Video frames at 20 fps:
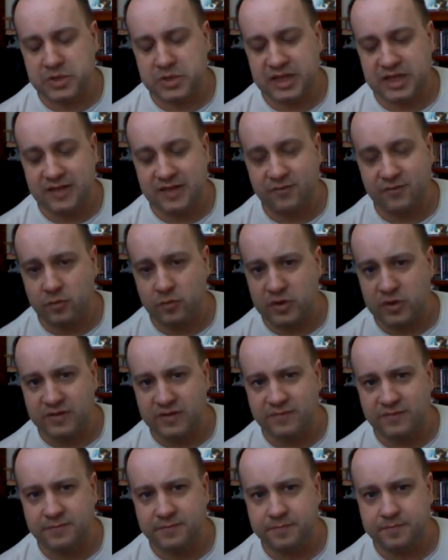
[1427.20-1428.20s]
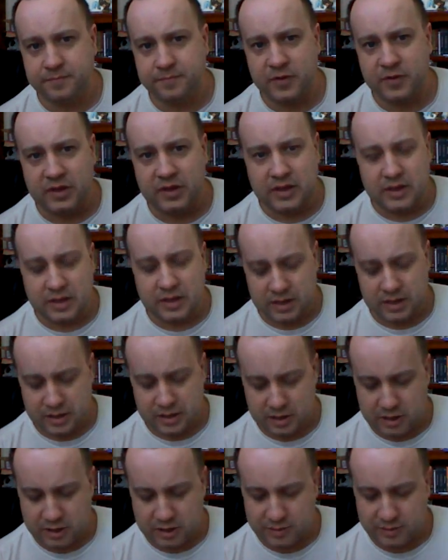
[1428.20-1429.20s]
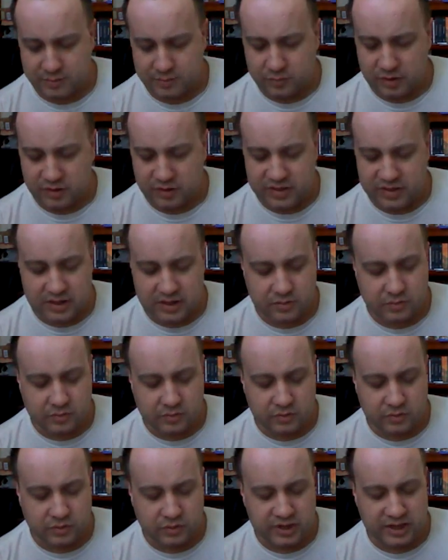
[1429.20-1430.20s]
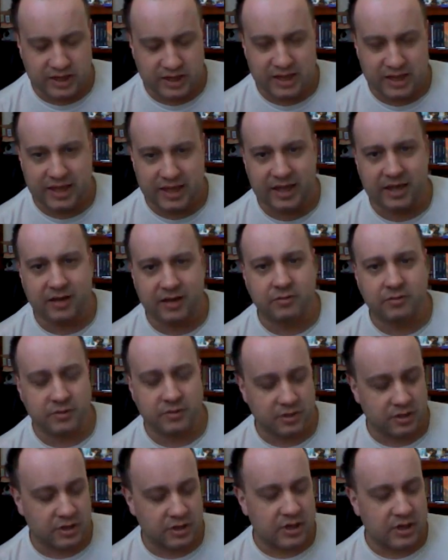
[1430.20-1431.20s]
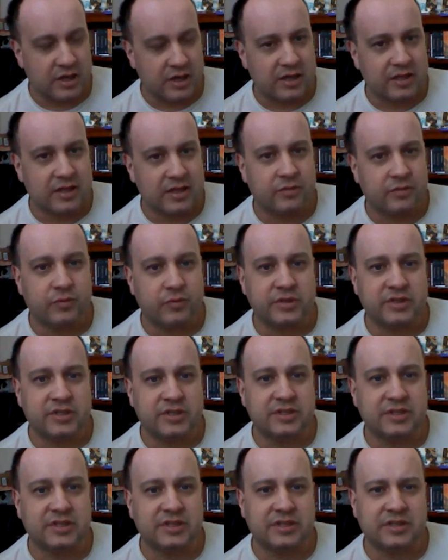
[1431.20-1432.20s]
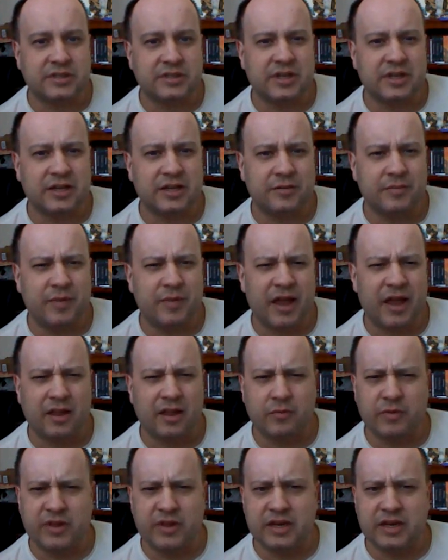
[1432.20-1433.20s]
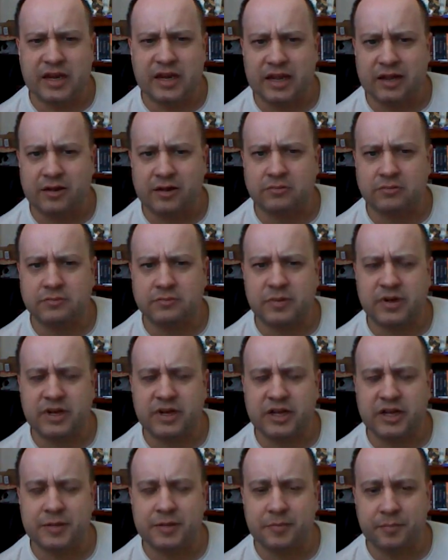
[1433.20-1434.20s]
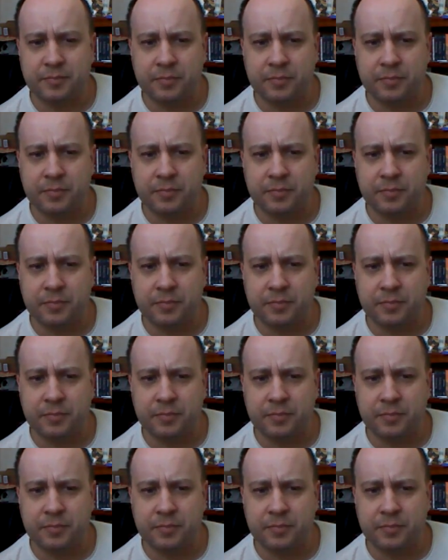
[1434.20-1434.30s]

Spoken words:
even weave. I think this was 28 count. This was Halloween Town by